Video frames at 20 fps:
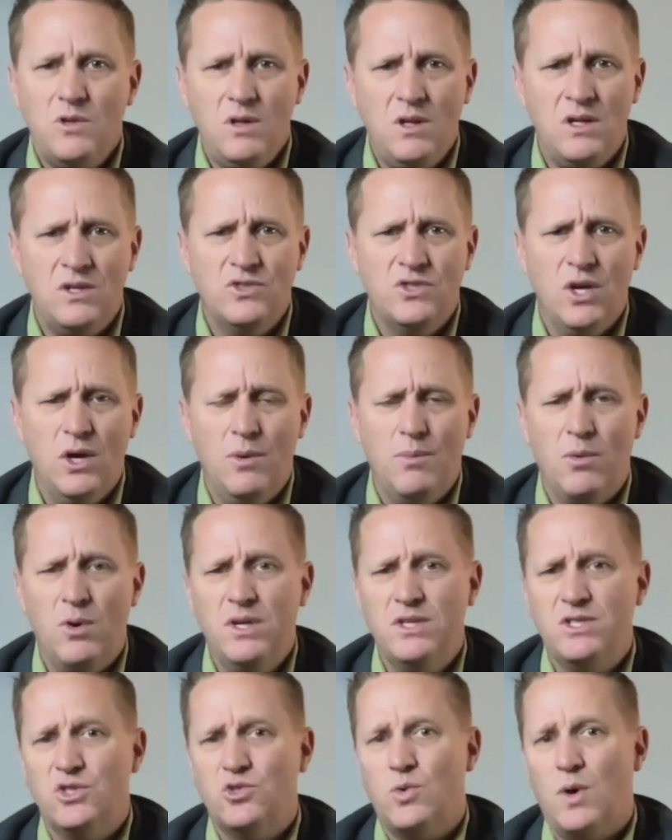So it
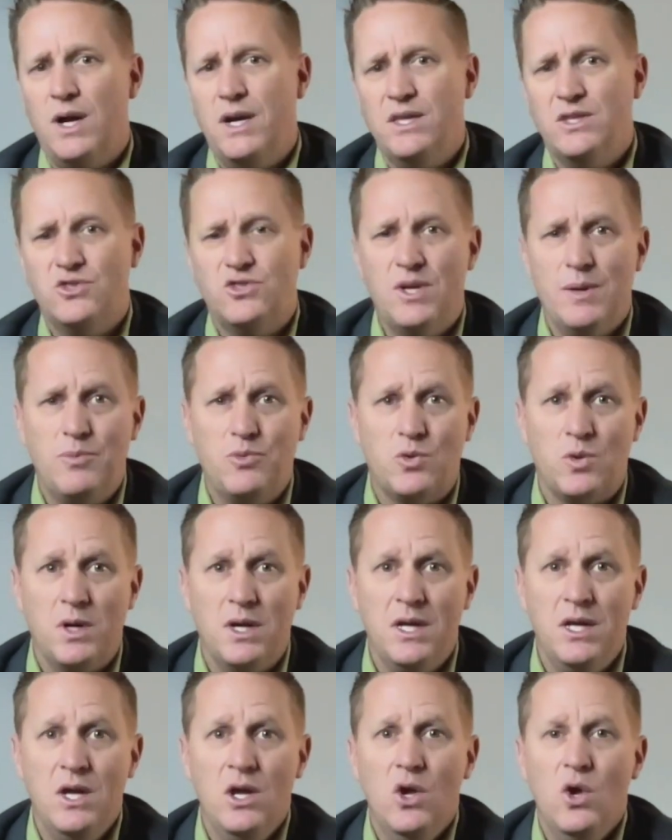brings us right into step 3,